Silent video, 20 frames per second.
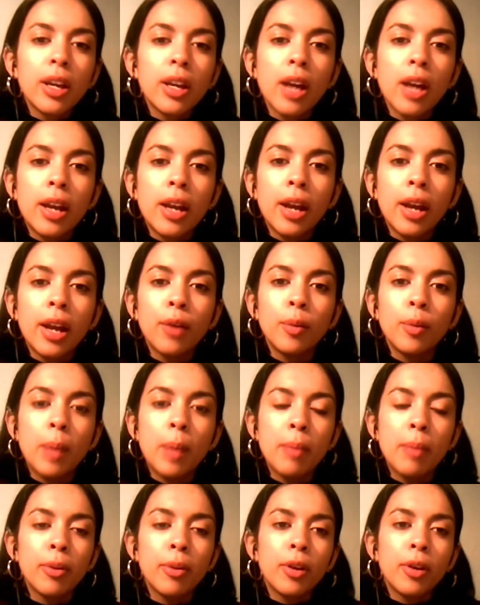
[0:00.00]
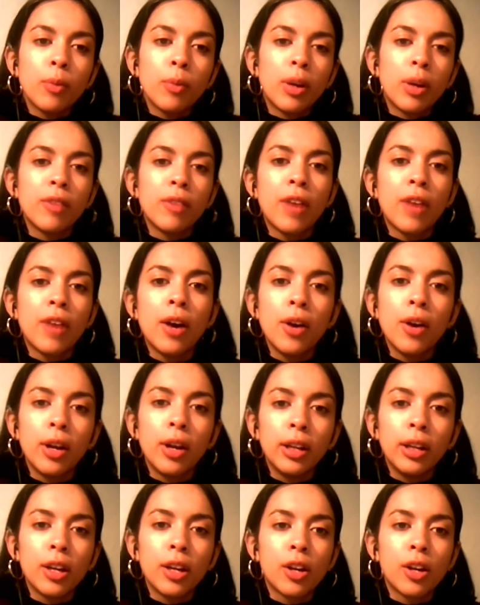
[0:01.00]
And I remember in one of our
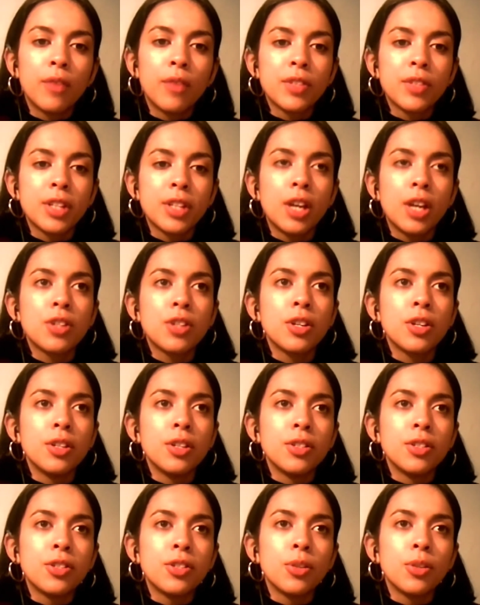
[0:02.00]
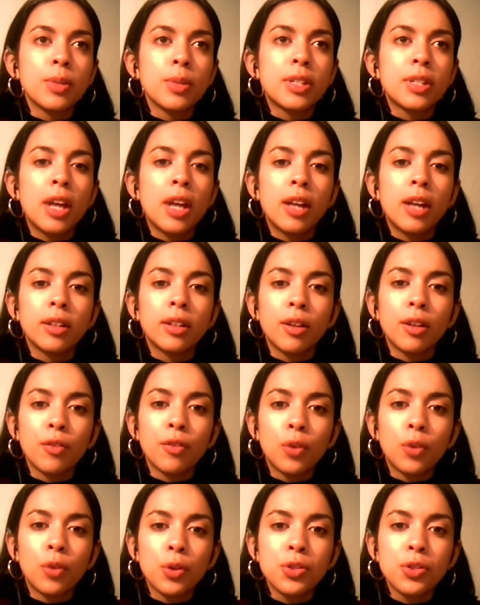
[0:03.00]
earlier conversations, you were saying that, of
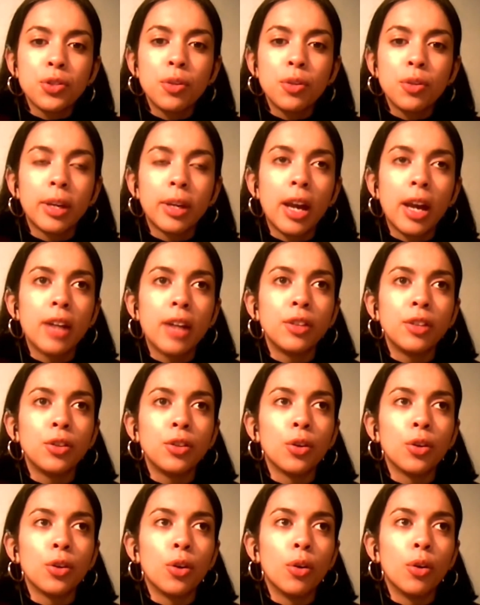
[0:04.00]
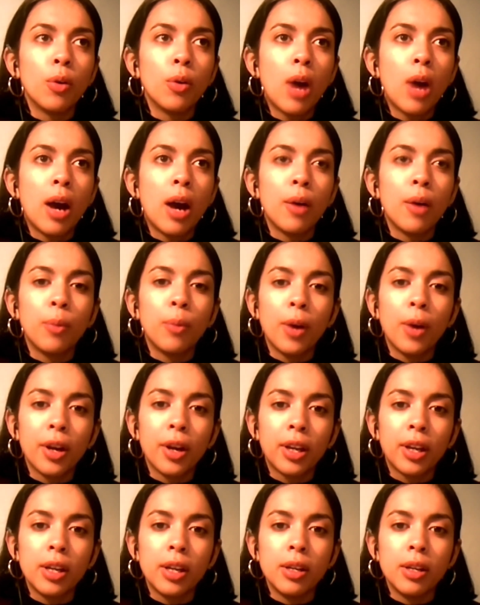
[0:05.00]
course, you began your work
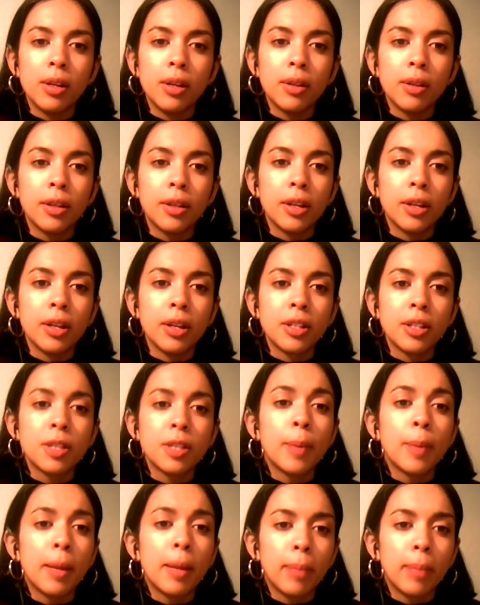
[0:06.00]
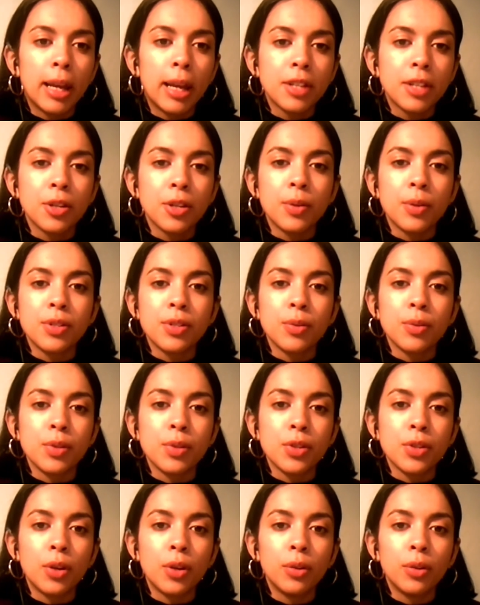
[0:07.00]
in the Tibetan Plateau as a
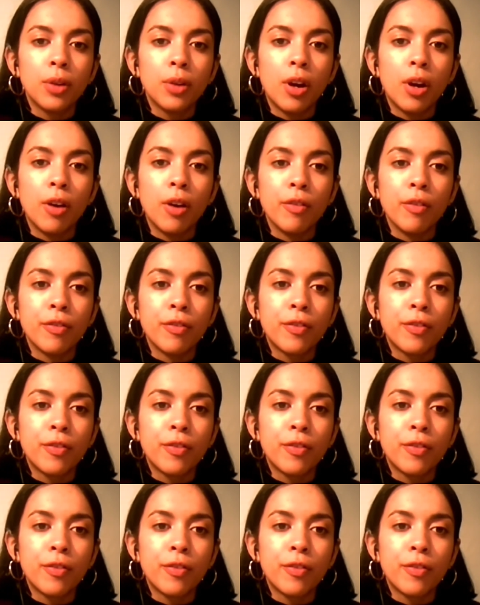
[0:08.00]
result of